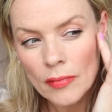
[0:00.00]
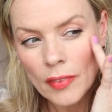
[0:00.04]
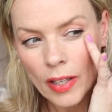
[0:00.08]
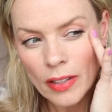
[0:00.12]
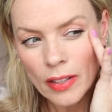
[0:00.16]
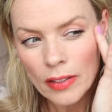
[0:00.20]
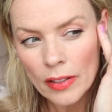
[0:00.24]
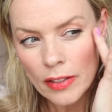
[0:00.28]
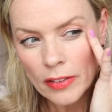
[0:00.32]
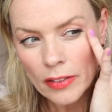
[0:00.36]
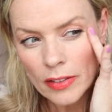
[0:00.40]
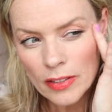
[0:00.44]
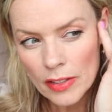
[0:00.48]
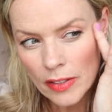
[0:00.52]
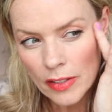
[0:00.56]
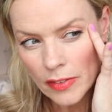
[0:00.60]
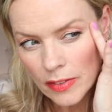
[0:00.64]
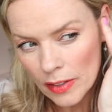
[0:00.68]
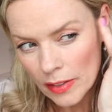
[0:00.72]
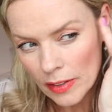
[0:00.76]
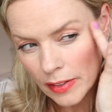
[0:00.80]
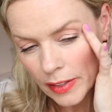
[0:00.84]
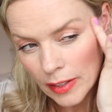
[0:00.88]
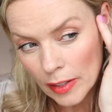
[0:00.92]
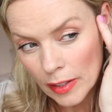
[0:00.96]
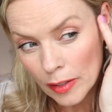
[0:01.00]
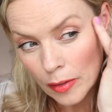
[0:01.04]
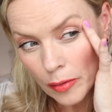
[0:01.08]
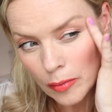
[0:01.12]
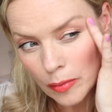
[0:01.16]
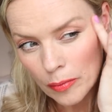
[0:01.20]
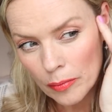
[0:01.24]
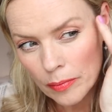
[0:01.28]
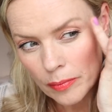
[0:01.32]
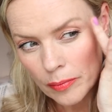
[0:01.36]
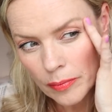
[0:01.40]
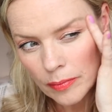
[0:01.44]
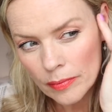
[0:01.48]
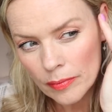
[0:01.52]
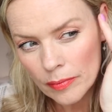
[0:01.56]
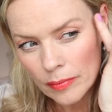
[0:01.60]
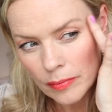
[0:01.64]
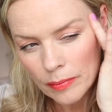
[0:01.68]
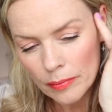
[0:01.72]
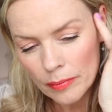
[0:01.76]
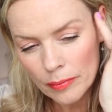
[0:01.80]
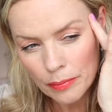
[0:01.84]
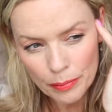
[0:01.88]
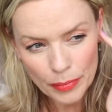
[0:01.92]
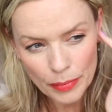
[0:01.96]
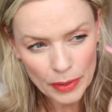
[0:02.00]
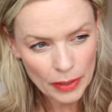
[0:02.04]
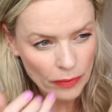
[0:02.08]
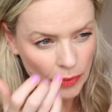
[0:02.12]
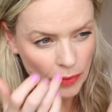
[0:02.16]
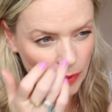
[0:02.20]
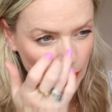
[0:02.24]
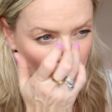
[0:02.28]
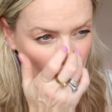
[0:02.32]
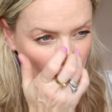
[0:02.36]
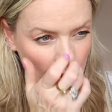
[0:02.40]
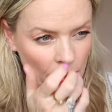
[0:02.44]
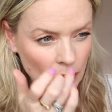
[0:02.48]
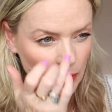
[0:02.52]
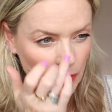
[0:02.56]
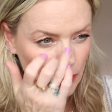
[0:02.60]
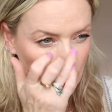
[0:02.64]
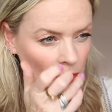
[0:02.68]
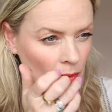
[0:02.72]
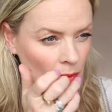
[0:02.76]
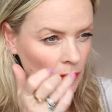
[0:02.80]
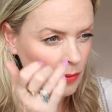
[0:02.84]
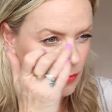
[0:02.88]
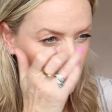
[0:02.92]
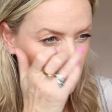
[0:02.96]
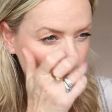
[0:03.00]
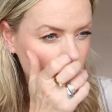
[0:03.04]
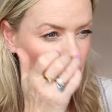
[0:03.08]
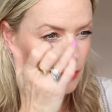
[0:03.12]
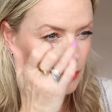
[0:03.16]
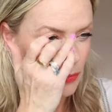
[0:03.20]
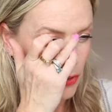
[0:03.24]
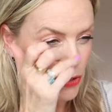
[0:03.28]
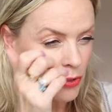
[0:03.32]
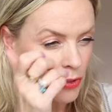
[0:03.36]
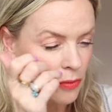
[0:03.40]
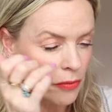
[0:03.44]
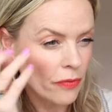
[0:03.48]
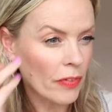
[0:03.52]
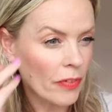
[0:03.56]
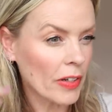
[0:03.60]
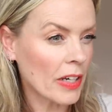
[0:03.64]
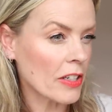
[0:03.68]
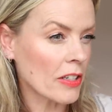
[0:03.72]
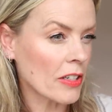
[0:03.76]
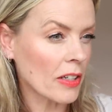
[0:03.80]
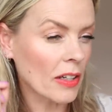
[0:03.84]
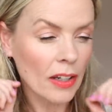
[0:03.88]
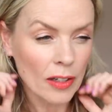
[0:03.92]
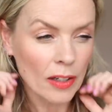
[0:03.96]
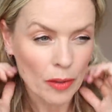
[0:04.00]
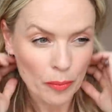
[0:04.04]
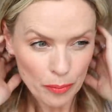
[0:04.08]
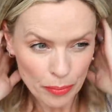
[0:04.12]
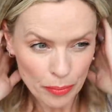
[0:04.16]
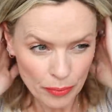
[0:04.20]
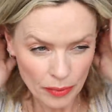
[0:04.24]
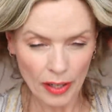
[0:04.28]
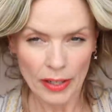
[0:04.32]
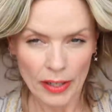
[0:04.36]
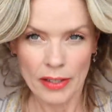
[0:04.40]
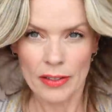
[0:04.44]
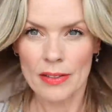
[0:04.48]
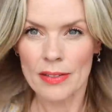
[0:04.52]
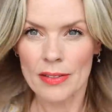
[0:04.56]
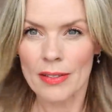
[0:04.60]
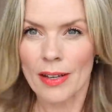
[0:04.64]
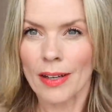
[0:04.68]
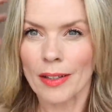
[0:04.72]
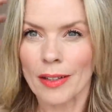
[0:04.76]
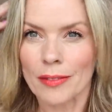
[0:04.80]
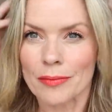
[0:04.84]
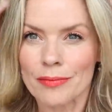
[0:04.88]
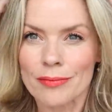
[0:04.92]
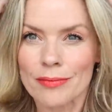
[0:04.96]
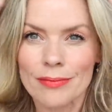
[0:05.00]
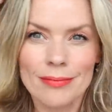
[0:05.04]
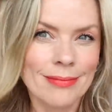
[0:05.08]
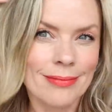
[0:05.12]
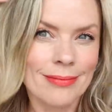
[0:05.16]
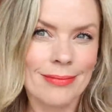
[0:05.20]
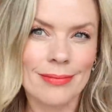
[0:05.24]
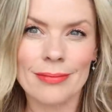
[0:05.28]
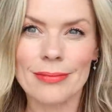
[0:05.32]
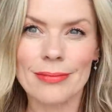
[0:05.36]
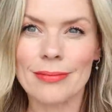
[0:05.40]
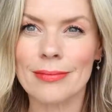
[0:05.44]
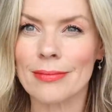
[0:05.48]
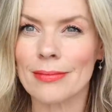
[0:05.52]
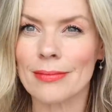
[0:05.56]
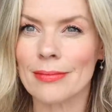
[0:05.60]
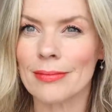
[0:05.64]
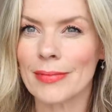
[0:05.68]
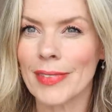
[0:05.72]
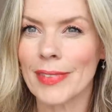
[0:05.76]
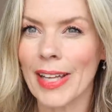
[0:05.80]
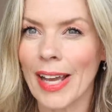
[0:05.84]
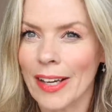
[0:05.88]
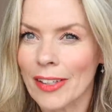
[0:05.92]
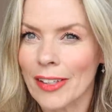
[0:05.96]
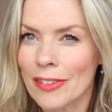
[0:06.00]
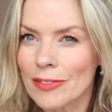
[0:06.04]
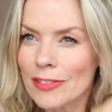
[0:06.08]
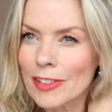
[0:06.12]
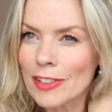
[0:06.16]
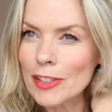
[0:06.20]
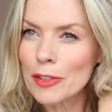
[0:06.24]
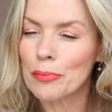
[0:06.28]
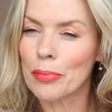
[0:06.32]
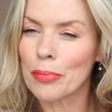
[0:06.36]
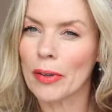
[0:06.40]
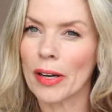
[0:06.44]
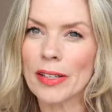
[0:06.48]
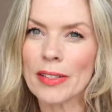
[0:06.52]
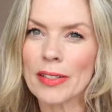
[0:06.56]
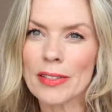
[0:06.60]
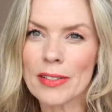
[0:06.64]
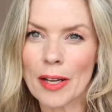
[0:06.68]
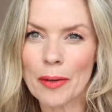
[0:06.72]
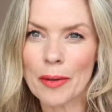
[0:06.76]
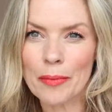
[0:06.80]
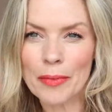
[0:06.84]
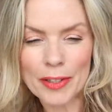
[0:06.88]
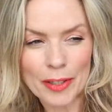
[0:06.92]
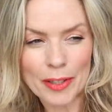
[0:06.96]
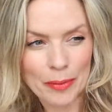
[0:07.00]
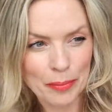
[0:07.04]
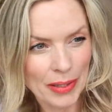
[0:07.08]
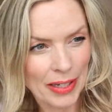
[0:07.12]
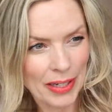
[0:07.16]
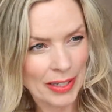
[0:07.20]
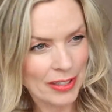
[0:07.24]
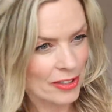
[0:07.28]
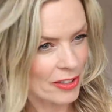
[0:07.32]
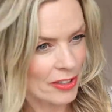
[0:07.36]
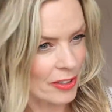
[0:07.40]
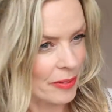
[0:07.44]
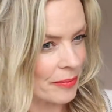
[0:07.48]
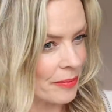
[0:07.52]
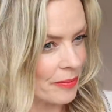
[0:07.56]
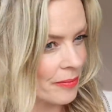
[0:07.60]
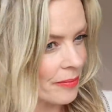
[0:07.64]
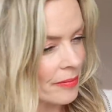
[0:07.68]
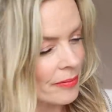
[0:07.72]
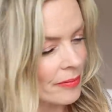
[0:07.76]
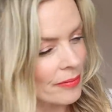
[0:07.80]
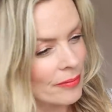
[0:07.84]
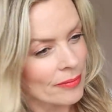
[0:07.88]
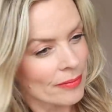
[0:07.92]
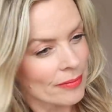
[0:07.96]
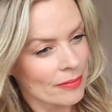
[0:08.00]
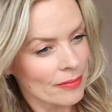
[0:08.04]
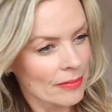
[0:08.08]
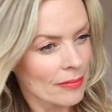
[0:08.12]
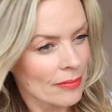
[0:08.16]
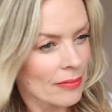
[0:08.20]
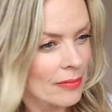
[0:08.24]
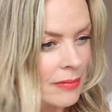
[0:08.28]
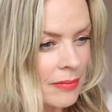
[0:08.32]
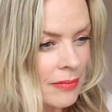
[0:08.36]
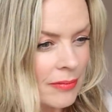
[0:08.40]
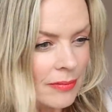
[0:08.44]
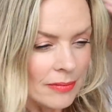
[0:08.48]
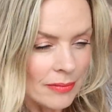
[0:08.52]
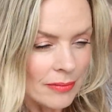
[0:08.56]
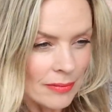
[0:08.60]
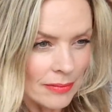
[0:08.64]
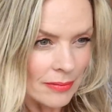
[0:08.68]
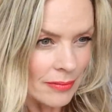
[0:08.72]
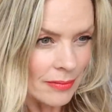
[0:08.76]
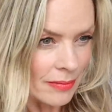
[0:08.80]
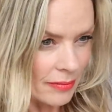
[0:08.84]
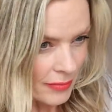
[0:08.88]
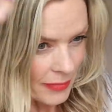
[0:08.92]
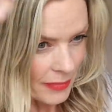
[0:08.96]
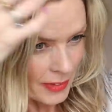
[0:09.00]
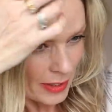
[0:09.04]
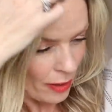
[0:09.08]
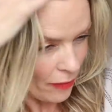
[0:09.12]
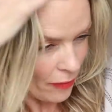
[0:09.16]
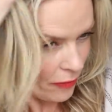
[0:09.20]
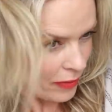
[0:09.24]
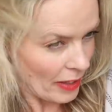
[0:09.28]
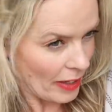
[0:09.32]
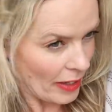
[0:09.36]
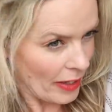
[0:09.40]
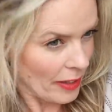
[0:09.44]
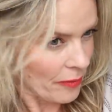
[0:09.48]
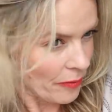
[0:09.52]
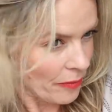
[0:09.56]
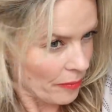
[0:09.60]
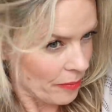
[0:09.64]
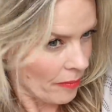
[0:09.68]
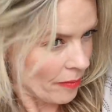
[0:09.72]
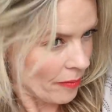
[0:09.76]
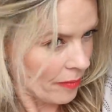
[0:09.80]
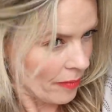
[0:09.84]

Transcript: And that just gives a little bit of a modern finish and kind of brightens up. Yeah, just brightens up the complexion. Lovely.